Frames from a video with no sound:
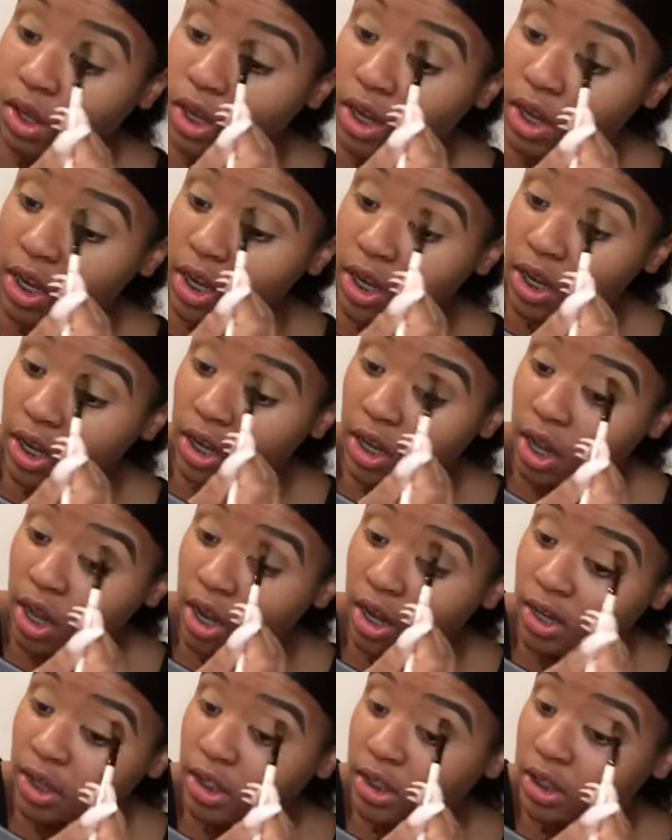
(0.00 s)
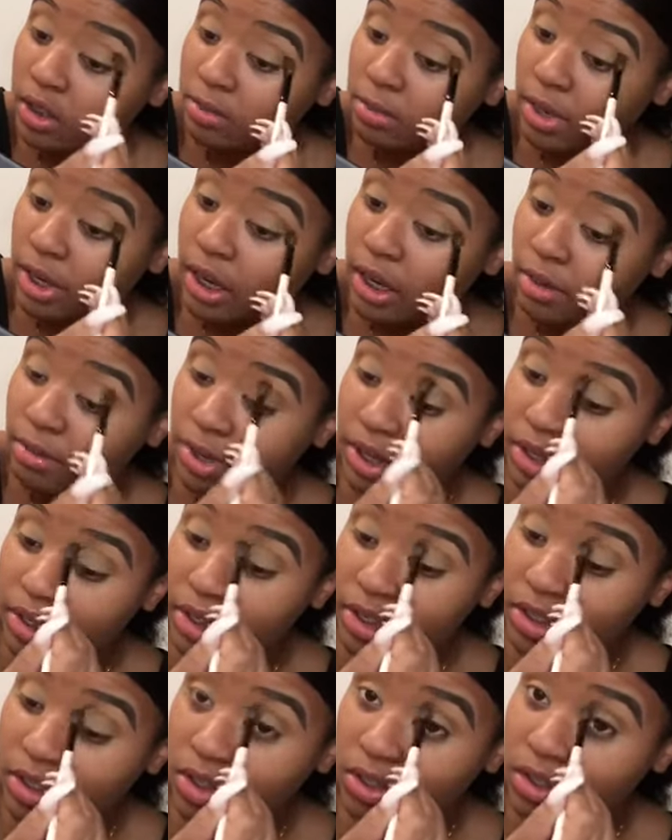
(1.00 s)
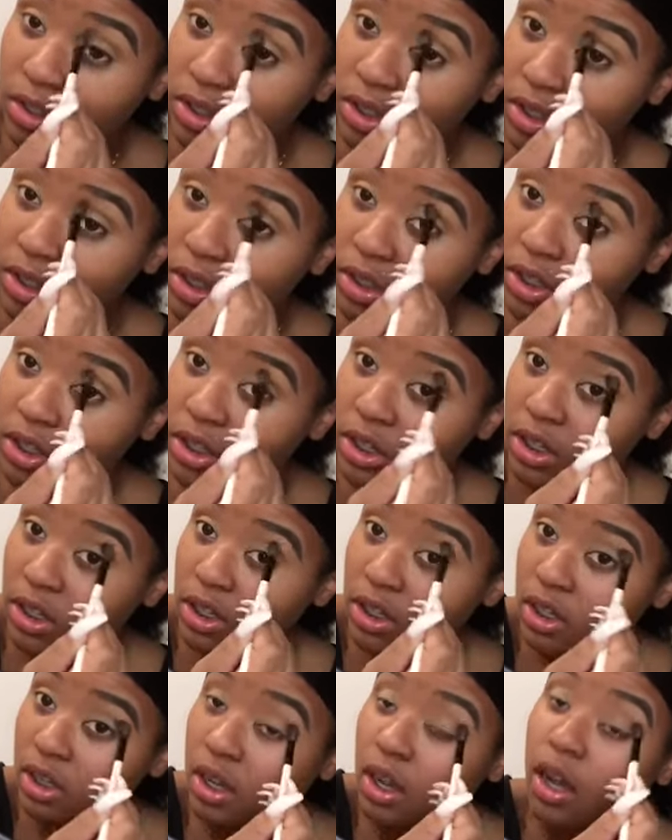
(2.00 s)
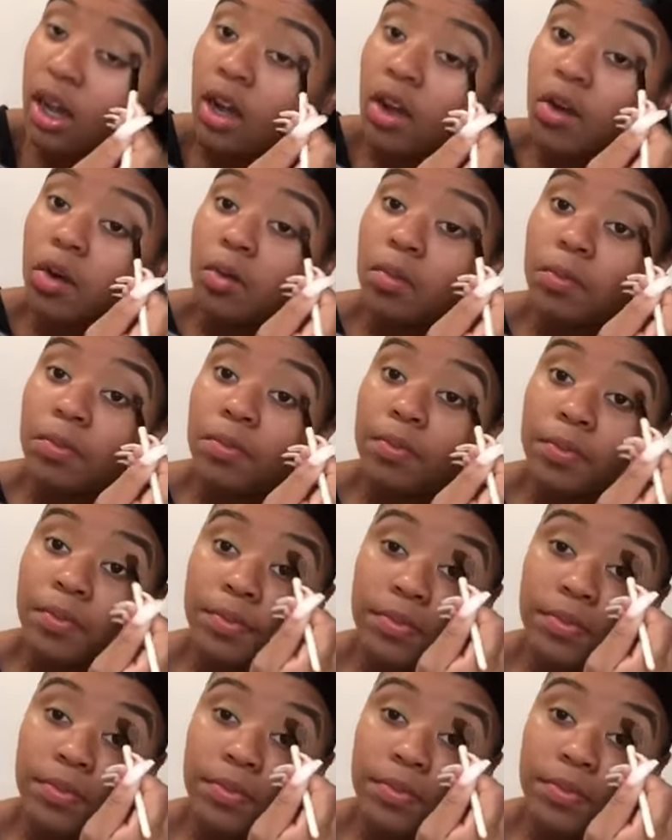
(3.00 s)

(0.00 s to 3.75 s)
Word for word: and I already did my eyebrows as you can see um